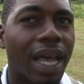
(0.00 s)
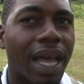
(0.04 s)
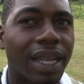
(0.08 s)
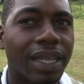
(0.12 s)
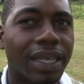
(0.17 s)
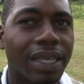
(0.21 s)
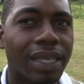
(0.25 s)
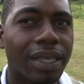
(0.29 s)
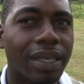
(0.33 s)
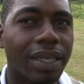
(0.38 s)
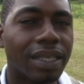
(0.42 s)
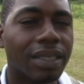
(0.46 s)

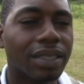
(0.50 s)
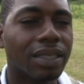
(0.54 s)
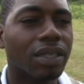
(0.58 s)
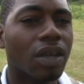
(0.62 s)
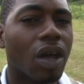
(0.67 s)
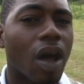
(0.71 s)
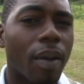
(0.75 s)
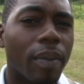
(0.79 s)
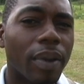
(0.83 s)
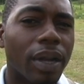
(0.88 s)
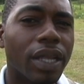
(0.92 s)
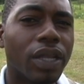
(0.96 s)
ani. It's
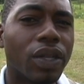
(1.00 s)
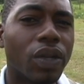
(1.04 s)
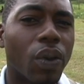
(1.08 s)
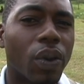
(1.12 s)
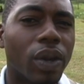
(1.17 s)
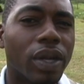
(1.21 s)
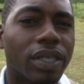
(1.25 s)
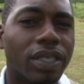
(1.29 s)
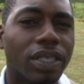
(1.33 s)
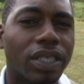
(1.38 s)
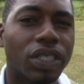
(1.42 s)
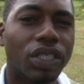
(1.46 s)
commonly
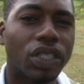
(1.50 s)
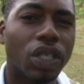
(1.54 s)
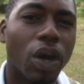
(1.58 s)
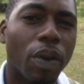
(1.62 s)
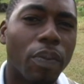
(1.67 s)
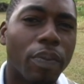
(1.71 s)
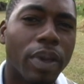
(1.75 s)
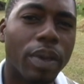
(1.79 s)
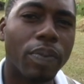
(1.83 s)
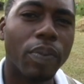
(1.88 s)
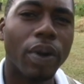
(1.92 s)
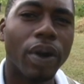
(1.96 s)
known as the
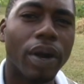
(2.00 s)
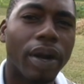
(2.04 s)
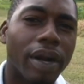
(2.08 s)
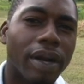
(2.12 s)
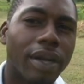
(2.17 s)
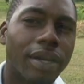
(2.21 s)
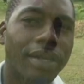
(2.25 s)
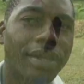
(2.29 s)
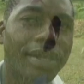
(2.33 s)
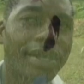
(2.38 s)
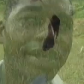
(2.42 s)
jombi bird.